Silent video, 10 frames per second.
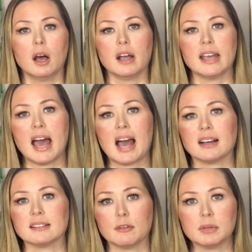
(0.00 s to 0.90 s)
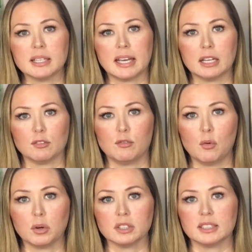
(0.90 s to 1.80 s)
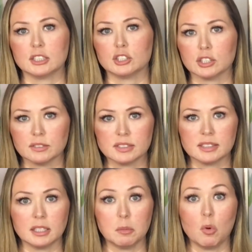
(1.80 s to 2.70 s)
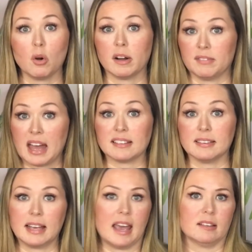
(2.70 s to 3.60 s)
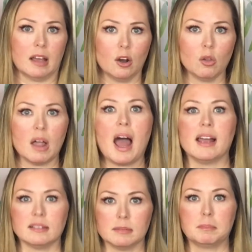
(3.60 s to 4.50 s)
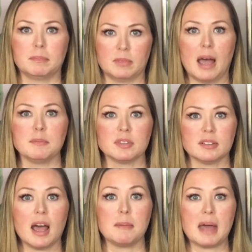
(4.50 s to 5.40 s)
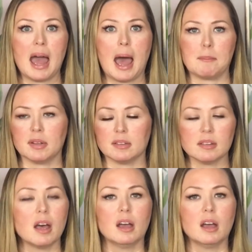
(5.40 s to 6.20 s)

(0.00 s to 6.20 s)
Yeah, because I really can't afford this service anymore. If that's the case, I don't lie. It's time to time that happens.